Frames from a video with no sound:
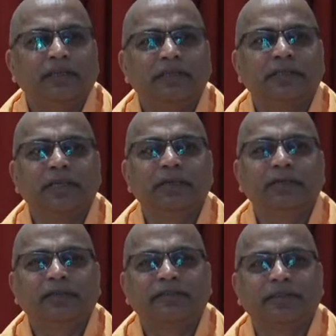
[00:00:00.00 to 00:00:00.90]

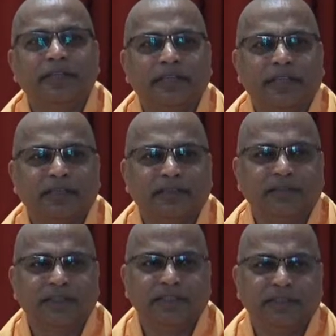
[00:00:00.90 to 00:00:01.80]
result of that
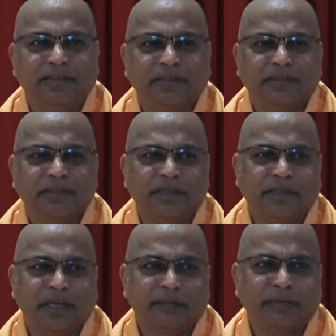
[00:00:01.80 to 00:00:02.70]
activity, that
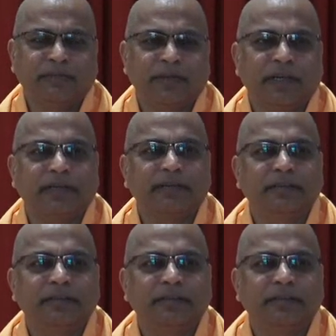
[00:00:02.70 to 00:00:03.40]
karma phala,